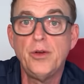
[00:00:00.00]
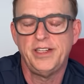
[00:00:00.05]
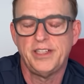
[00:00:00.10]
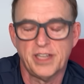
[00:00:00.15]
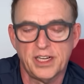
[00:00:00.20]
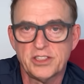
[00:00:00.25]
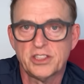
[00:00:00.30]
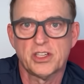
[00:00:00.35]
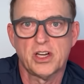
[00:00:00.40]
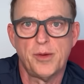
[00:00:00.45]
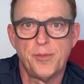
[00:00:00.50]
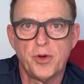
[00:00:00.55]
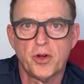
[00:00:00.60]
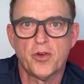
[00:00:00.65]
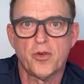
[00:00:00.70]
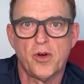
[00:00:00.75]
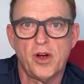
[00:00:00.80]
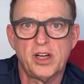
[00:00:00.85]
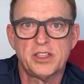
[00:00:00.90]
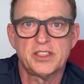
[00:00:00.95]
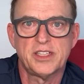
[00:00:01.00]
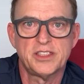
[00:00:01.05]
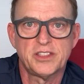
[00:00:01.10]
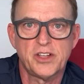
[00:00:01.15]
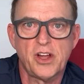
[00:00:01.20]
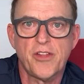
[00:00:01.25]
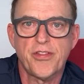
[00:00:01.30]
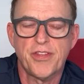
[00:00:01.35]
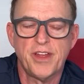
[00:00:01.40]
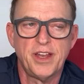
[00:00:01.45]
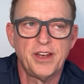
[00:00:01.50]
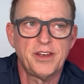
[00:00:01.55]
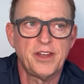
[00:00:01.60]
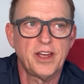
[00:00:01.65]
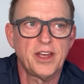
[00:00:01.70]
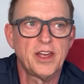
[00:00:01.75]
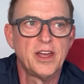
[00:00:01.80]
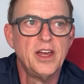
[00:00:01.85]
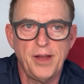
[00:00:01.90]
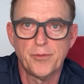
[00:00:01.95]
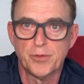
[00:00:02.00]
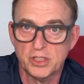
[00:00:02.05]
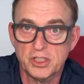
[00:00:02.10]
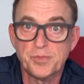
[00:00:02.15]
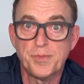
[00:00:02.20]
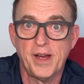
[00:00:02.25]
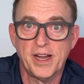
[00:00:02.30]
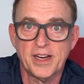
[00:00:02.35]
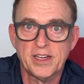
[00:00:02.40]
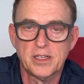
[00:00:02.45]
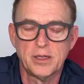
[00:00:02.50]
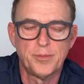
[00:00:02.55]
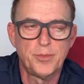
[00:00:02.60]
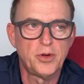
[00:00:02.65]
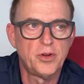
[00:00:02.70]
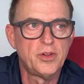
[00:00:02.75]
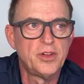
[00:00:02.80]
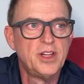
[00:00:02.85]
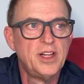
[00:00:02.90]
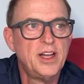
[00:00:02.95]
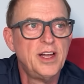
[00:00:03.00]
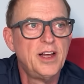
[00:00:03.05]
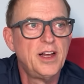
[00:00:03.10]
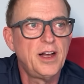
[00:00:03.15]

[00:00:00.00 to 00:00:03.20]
He does come across as authentic and respectable,